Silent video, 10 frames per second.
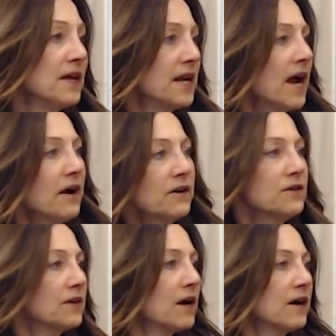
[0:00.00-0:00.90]
And then
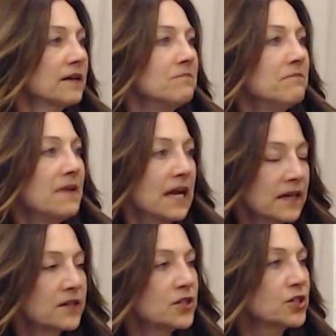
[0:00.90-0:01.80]
how do you kind of
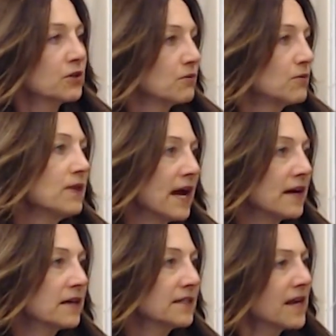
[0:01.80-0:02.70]
manage through that?